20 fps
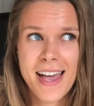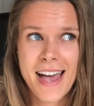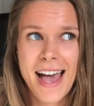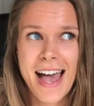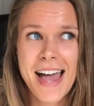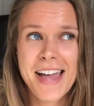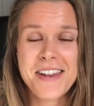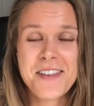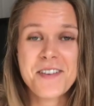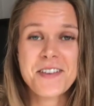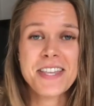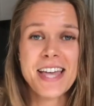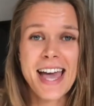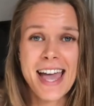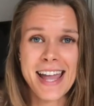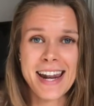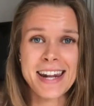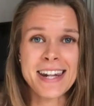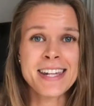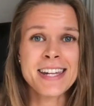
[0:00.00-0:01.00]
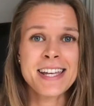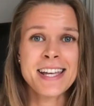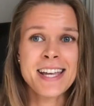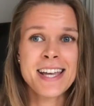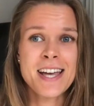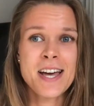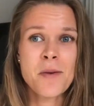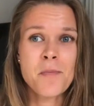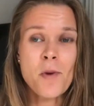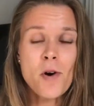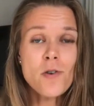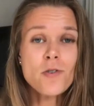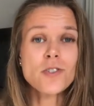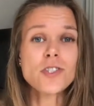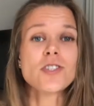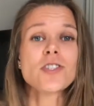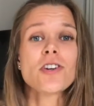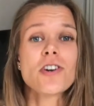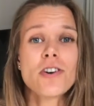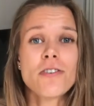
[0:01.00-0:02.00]
And again,
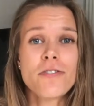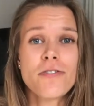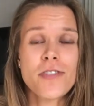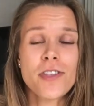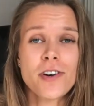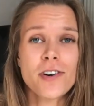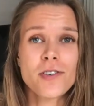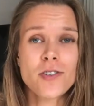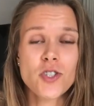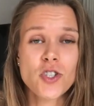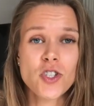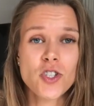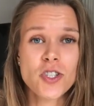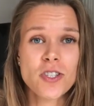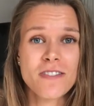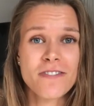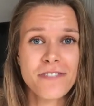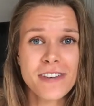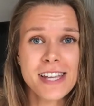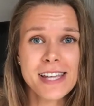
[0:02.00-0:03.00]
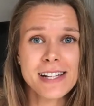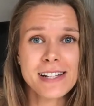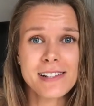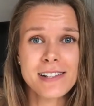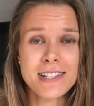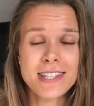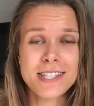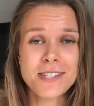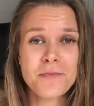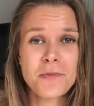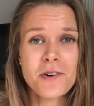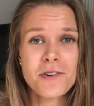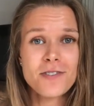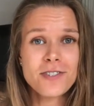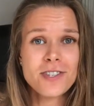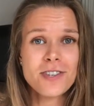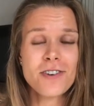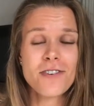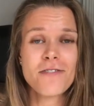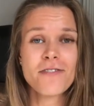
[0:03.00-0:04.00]
most of those fields,
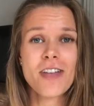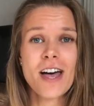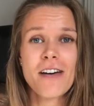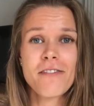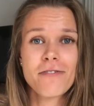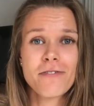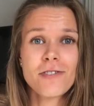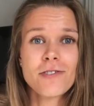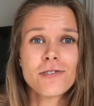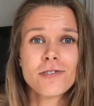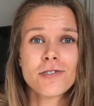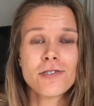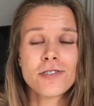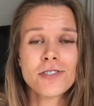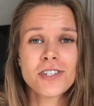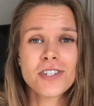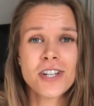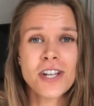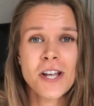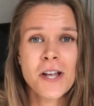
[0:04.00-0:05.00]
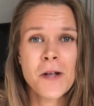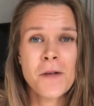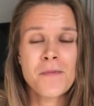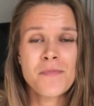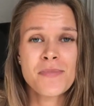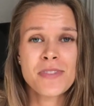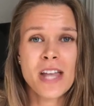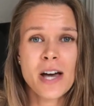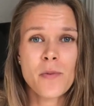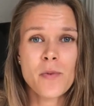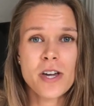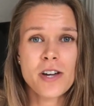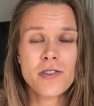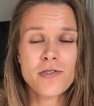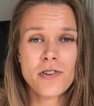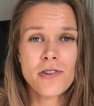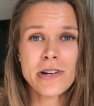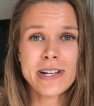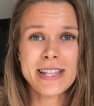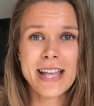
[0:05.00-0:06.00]
most of that food that we are
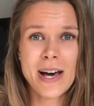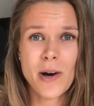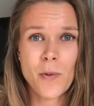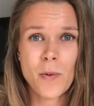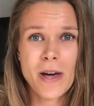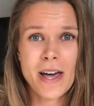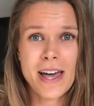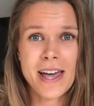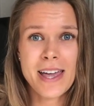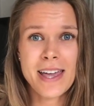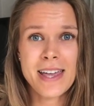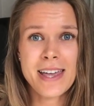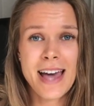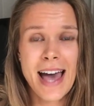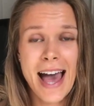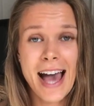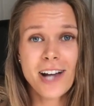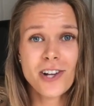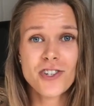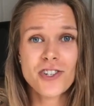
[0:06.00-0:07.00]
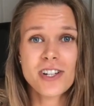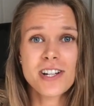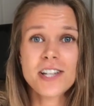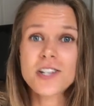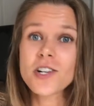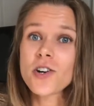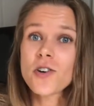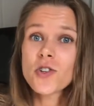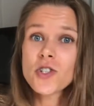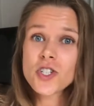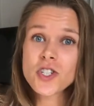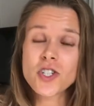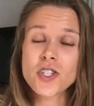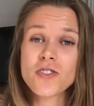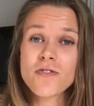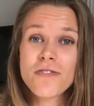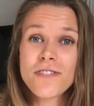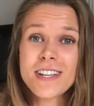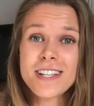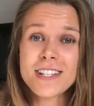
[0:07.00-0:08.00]
growing that way actually goes to
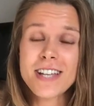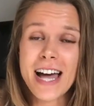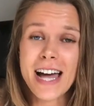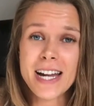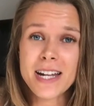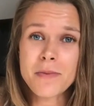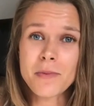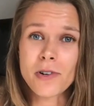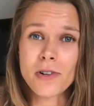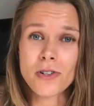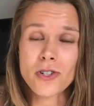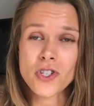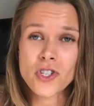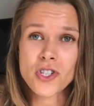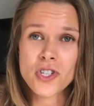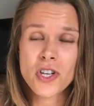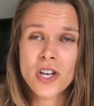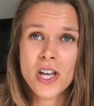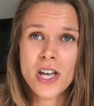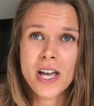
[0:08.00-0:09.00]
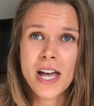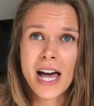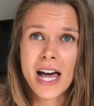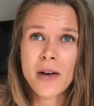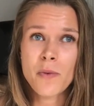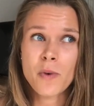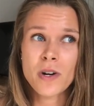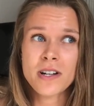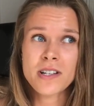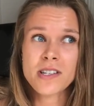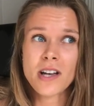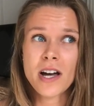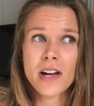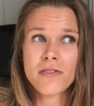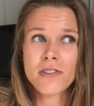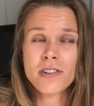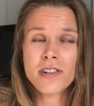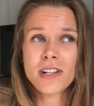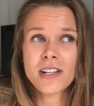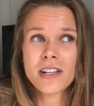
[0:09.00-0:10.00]
feed the animals. And what
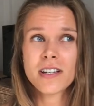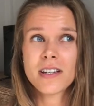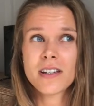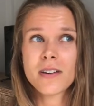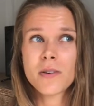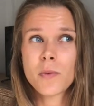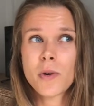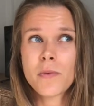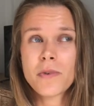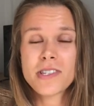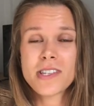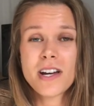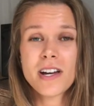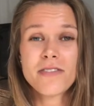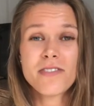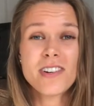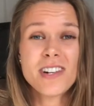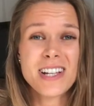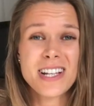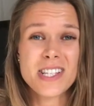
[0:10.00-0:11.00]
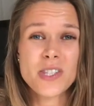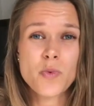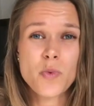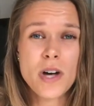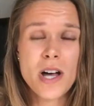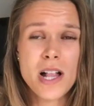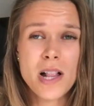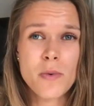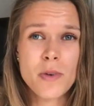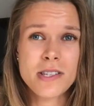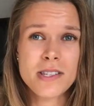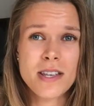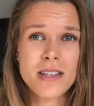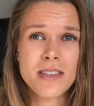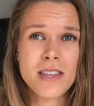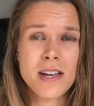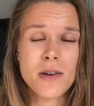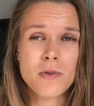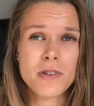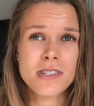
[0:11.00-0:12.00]
was ironic as well was that
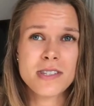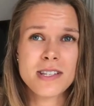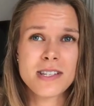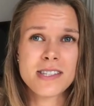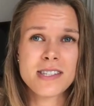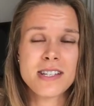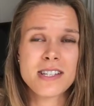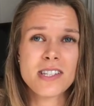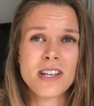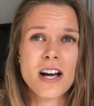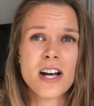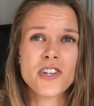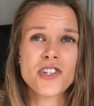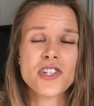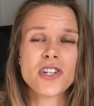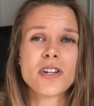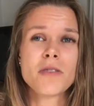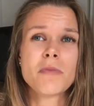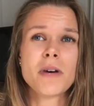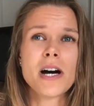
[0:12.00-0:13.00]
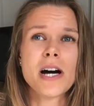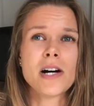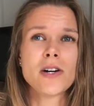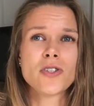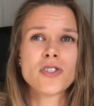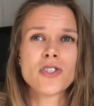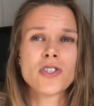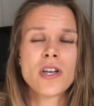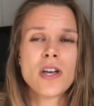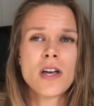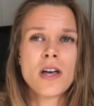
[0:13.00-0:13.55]
there was this discussion about